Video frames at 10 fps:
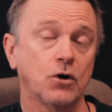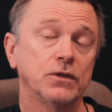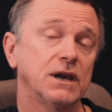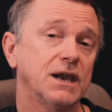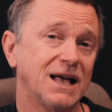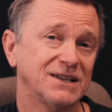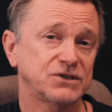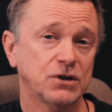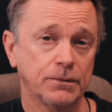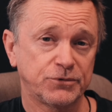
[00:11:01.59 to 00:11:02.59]
On the last
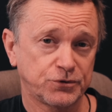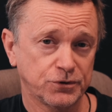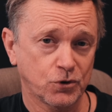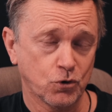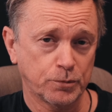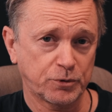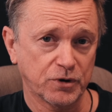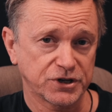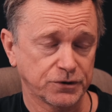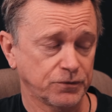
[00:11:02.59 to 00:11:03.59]
time through the chord
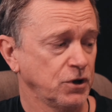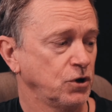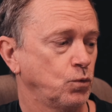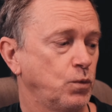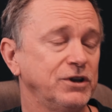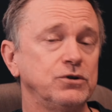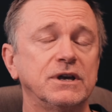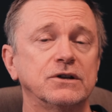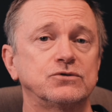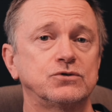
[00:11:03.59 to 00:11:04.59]
progression, when you
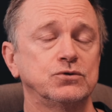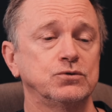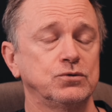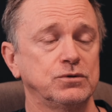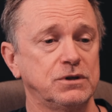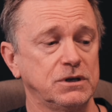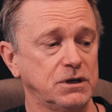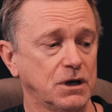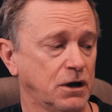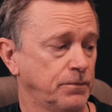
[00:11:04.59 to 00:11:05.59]
get to
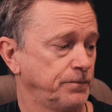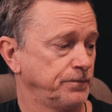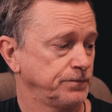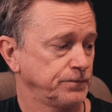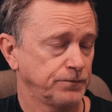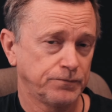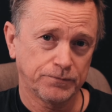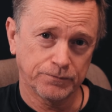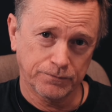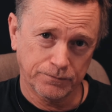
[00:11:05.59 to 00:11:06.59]
the um,
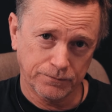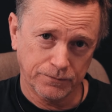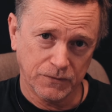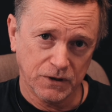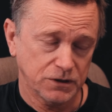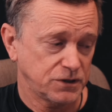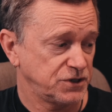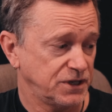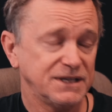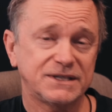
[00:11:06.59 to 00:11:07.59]
the
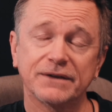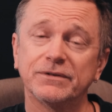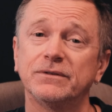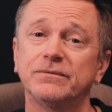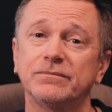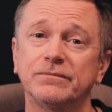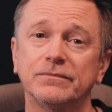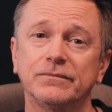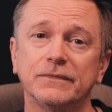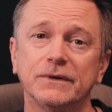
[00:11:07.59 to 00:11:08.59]
D7
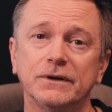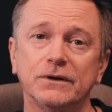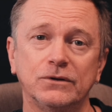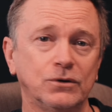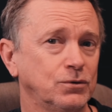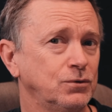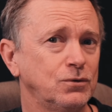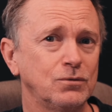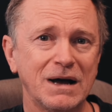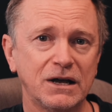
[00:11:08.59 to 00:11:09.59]

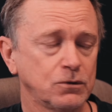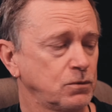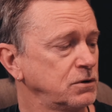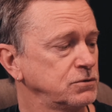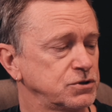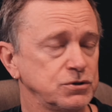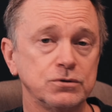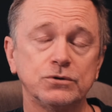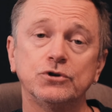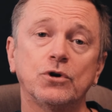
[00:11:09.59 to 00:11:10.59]
Nobody wants
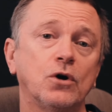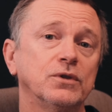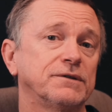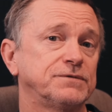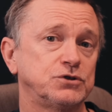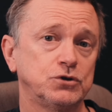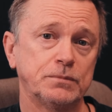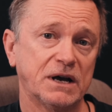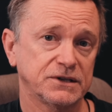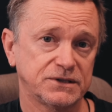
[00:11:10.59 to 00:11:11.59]
you. You hold that for two
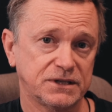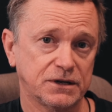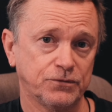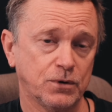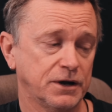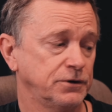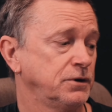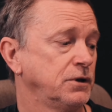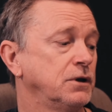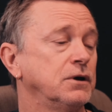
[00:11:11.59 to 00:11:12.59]
bars instead of one.